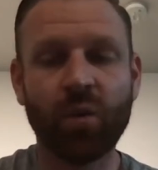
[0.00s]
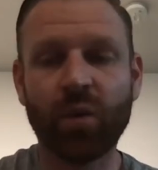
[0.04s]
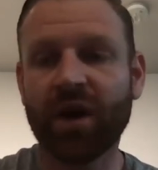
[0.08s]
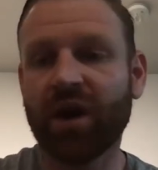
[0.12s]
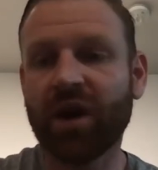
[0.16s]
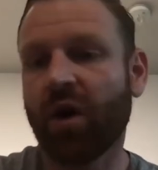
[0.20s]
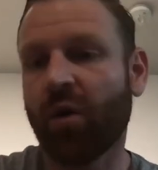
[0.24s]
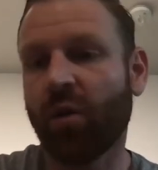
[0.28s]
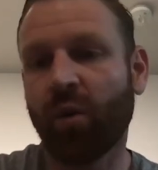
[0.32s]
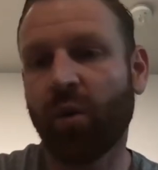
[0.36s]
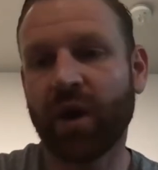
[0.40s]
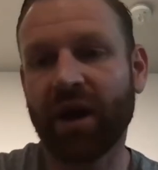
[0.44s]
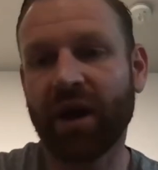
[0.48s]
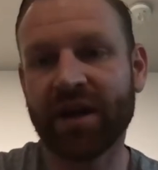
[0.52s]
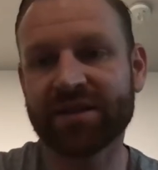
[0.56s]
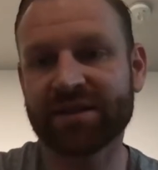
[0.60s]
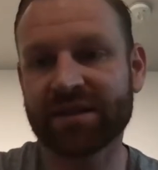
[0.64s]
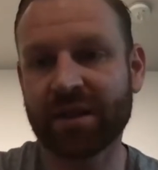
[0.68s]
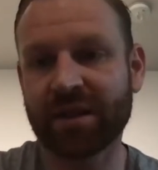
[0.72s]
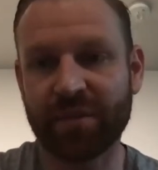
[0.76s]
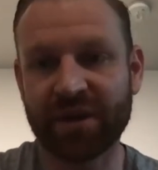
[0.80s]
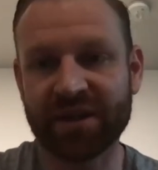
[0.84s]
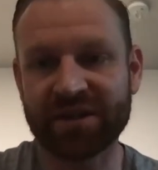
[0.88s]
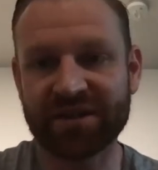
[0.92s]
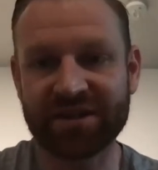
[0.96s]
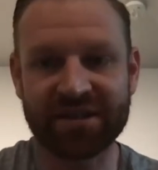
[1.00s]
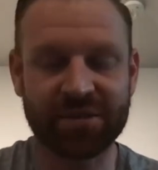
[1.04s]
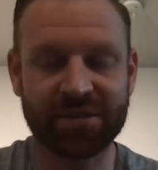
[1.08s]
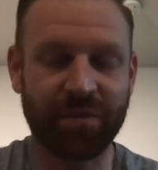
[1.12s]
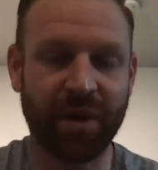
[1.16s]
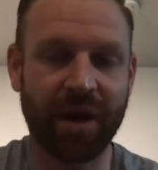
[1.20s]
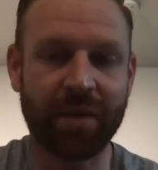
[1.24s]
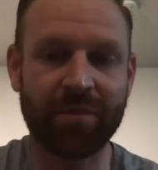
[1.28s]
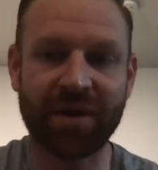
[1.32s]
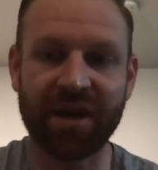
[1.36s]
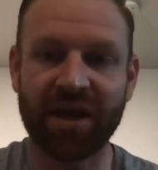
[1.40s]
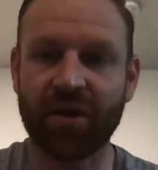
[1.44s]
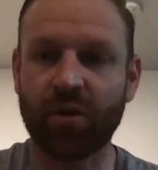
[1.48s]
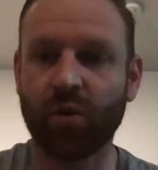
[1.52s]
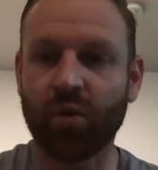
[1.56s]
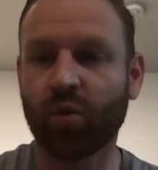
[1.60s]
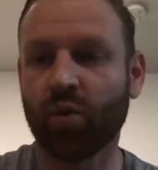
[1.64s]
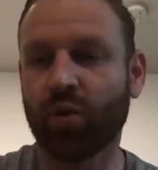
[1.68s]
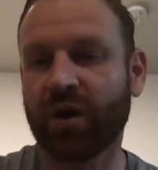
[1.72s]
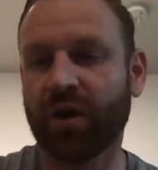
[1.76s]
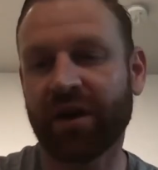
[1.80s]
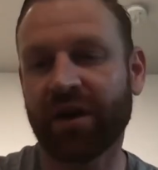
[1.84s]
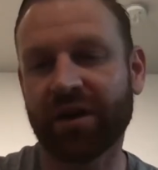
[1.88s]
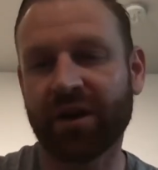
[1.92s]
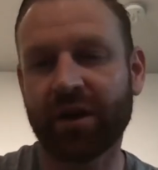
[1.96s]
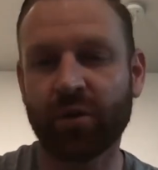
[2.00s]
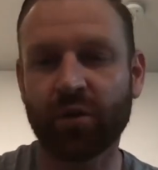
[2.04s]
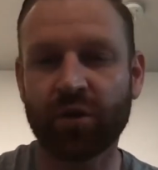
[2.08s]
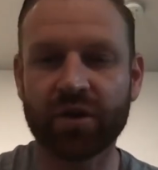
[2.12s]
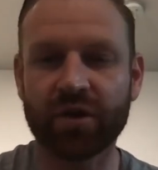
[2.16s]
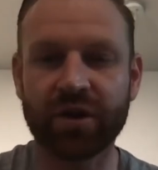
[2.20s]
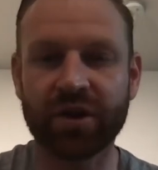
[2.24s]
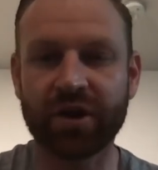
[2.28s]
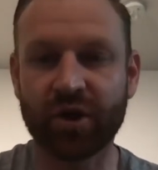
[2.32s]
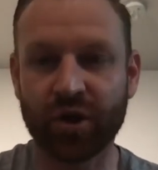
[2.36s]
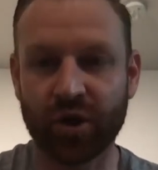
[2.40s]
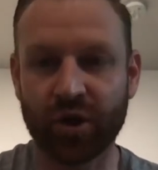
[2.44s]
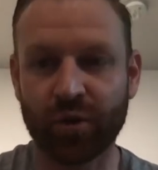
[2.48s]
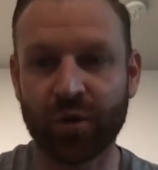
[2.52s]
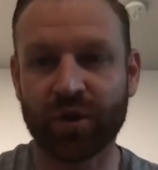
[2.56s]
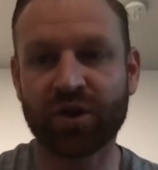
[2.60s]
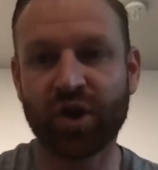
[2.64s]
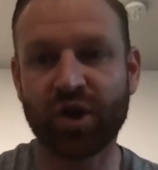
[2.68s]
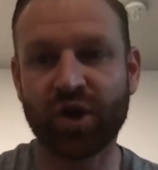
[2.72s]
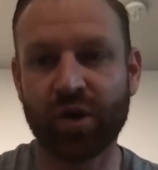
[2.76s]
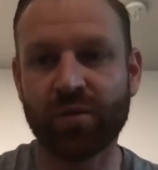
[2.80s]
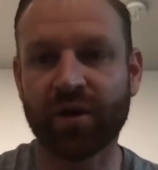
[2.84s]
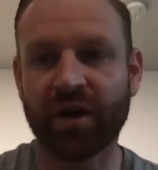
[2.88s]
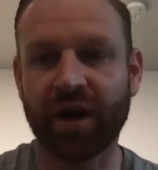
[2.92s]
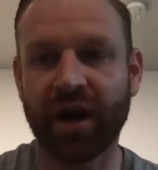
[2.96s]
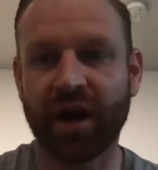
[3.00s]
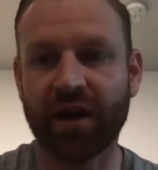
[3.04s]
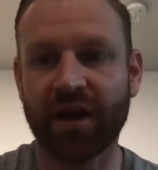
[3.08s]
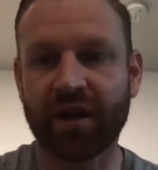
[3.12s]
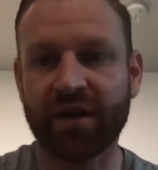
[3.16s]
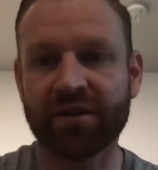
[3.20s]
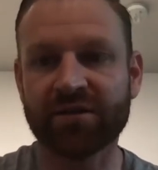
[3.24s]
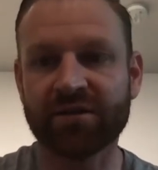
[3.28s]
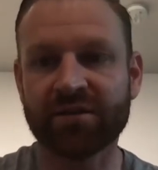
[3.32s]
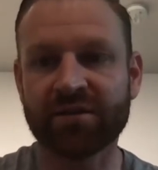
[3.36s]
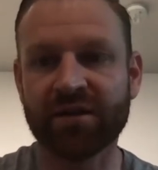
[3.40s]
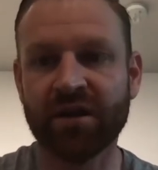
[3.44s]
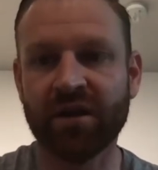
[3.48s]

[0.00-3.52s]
We don't win as a business by being really, really good with Kubernetes.